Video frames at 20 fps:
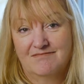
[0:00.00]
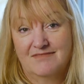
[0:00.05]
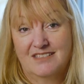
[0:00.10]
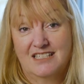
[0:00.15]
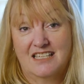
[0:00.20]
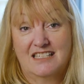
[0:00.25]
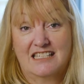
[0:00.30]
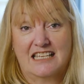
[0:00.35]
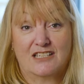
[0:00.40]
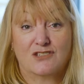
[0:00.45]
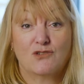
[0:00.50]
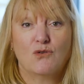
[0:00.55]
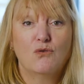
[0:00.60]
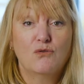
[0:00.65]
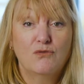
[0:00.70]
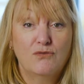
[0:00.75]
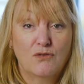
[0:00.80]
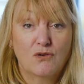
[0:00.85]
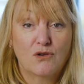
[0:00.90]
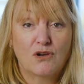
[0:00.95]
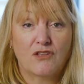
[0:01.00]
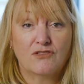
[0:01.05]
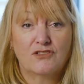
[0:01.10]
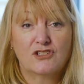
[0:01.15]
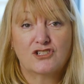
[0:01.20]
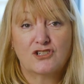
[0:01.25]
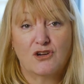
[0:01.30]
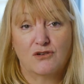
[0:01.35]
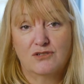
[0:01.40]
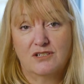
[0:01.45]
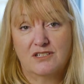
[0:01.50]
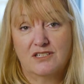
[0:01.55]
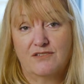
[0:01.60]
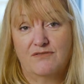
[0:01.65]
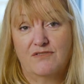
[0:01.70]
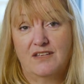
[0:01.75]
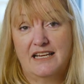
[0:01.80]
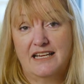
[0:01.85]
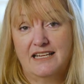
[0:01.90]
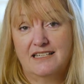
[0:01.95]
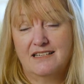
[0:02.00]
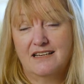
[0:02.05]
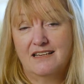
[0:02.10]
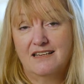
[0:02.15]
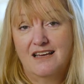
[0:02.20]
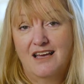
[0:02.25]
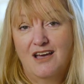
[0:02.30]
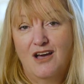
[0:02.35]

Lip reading: Does this all fall on the shoulders of the leader,